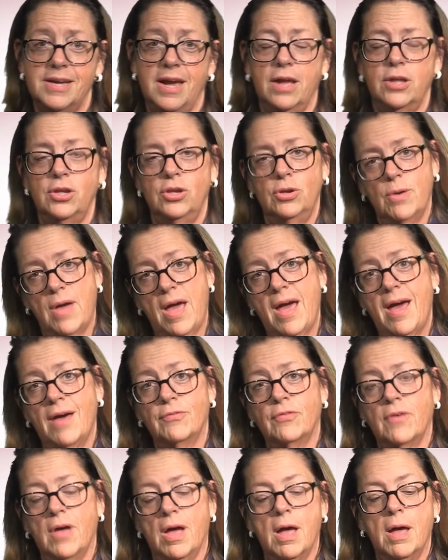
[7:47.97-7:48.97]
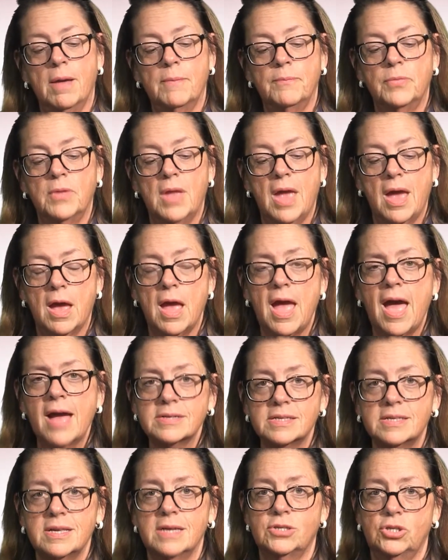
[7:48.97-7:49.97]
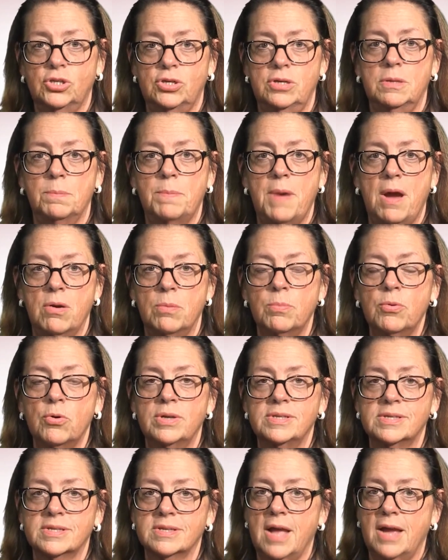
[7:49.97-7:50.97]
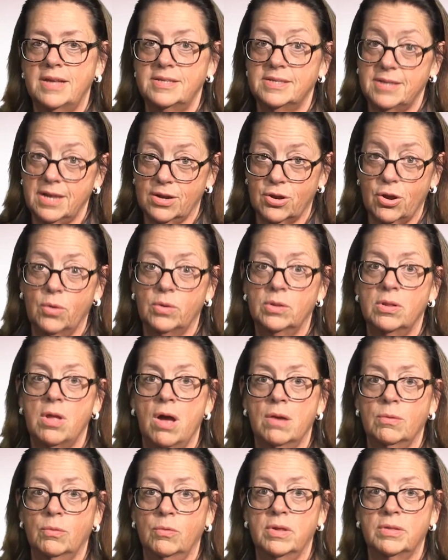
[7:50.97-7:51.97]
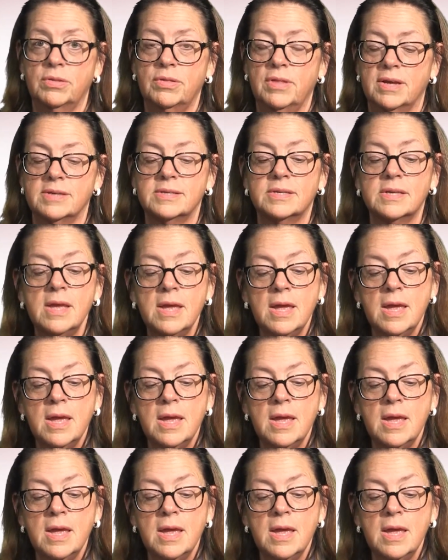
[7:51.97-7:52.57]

You have access to the PowerPoint slides that go along with this.